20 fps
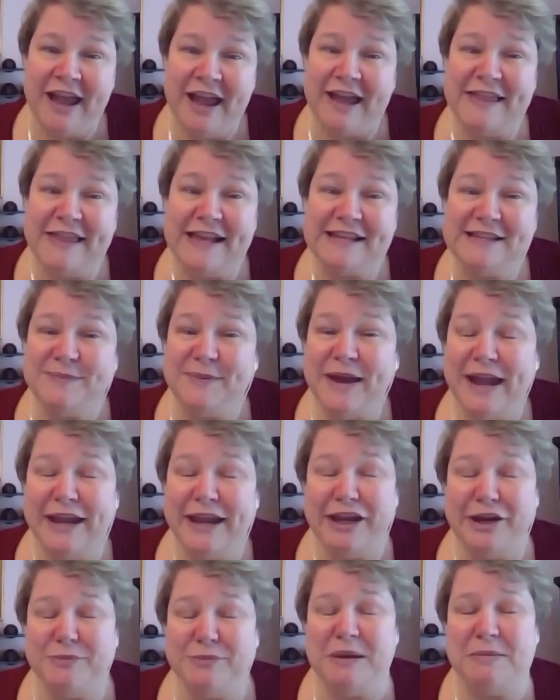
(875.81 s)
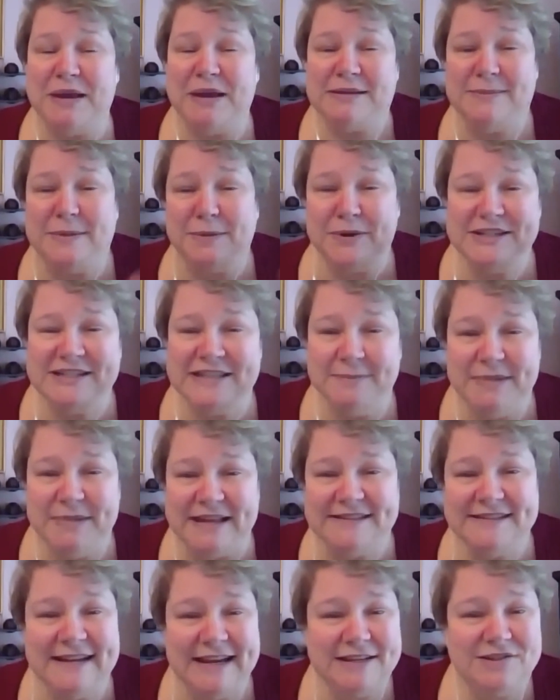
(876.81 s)
And that's why, you know, people ask me, what's the
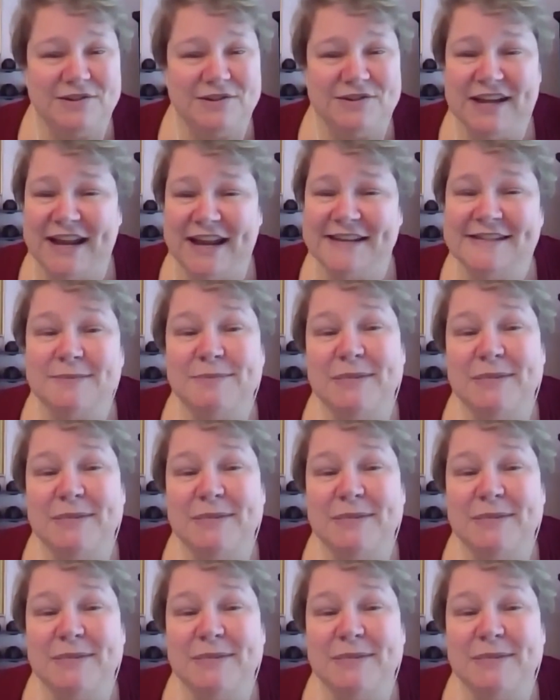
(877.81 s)
best exercise?